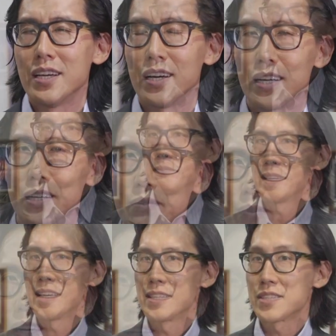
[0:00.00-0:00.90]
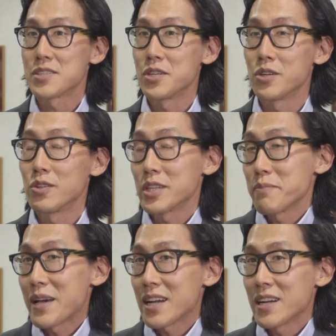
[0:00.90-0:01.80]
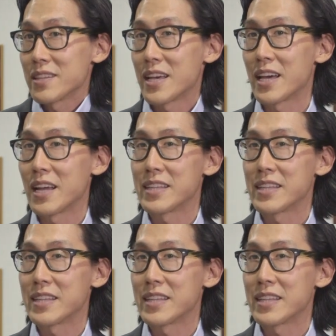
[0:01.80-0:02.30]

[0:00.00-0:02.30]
And so looking back on that,